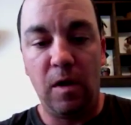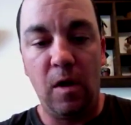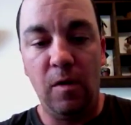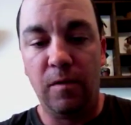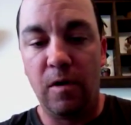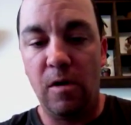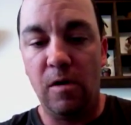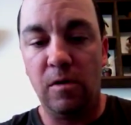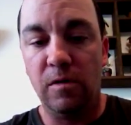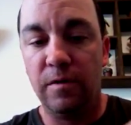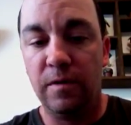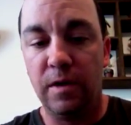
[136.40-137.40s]

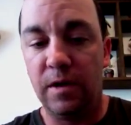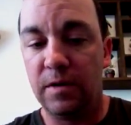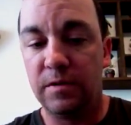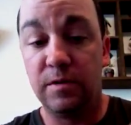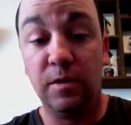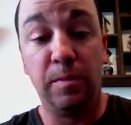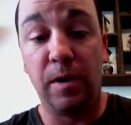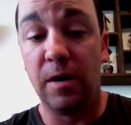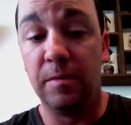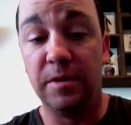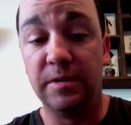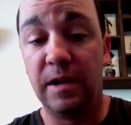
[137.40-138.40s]
Overall,
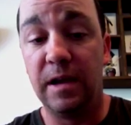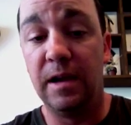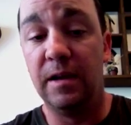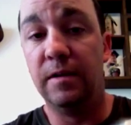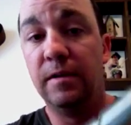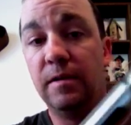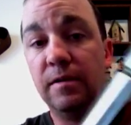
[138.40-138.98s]
superb design.